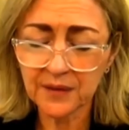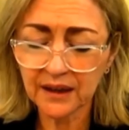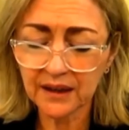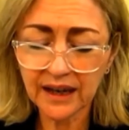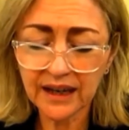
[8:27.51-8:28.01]

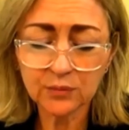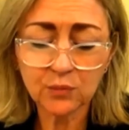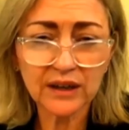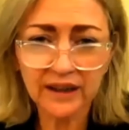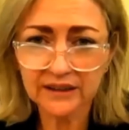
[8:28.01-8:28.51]
as
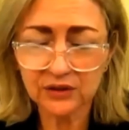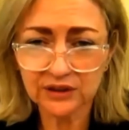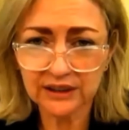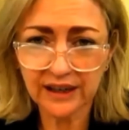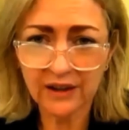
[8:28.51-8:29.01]
one has to
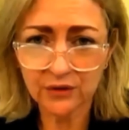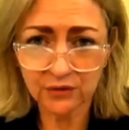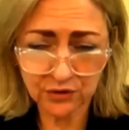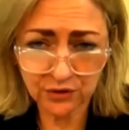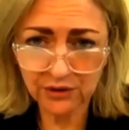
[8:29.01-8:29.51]
say to
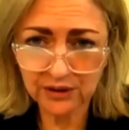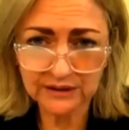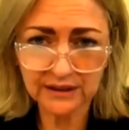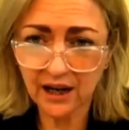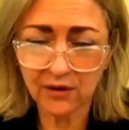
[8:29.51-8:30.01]
juries
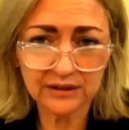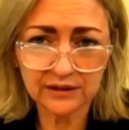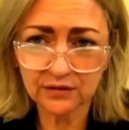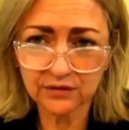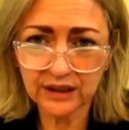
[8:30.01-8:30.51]
now as a
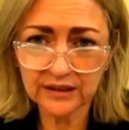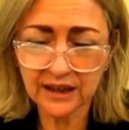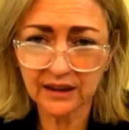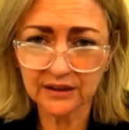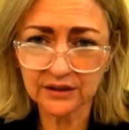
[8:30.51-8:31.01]
defence
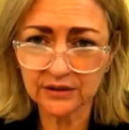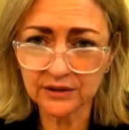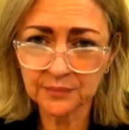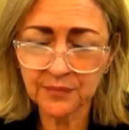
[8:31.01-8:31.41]
counsel,